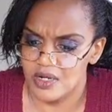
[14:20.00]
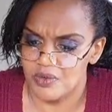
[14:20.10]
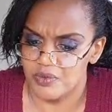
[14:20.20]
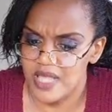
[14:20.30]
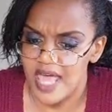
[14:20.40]

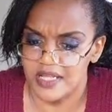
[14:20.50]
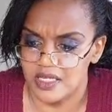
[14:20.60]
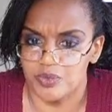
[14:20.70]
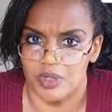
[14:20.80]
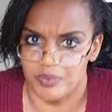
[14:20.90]
We had a
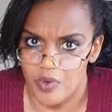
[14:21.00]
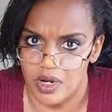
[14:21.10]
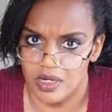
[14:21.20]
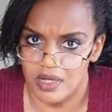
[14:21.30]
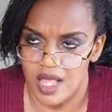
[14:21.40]
good
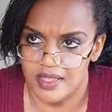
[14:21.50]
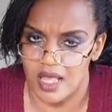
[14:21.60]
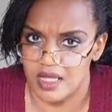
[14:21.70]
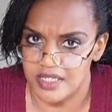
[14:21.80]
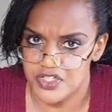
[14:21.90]
rapport
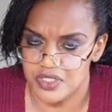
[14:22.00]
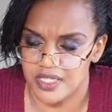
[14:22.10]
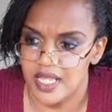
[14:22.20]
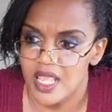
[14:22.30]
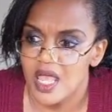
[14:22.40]

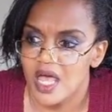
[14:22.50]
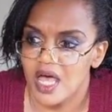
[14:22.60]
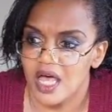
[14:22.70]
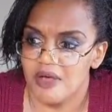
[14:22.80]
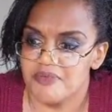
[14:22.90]
initially.
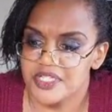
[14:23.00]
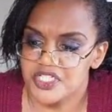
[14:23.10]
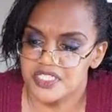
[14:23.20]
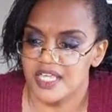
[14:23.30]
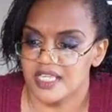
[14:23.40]
But
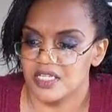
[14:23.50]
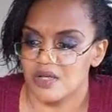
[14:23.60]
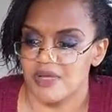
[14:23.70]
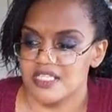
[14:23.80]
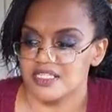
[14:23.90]
just like,
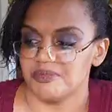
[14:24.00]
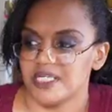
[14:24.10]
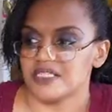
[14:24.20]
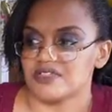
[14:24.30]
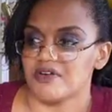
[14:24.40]
my
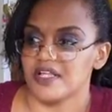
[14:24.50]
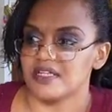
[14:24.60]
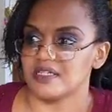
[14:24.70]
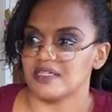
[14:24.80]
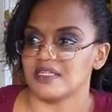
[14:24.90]
siblings started
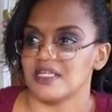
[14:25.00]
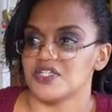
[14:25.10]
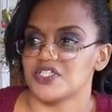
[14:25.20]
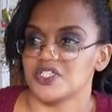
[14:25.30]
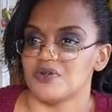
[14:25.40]
the
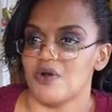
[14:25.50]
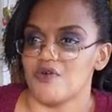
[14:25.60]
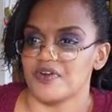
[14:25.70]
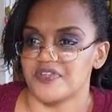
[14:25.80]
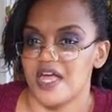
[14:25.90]
issue
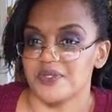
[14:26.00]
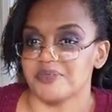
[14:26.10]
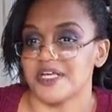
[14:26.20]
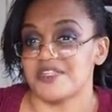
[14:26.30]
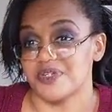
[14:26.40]
over at the other
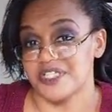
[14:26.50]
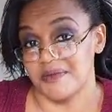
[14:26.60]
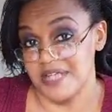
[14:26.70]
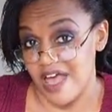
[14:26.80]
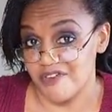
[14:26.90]
place, which
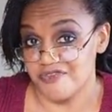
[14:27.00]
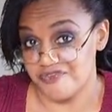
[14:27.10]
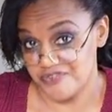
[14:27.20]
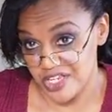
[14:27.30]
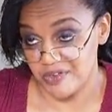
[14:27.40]
I'm now
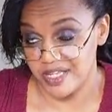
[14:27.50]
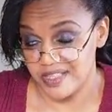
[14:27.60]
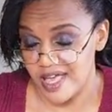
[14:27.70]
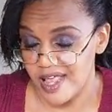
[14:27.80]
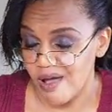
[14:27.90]
figuring
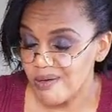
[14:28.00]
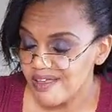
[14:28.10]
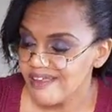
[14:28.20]
that out,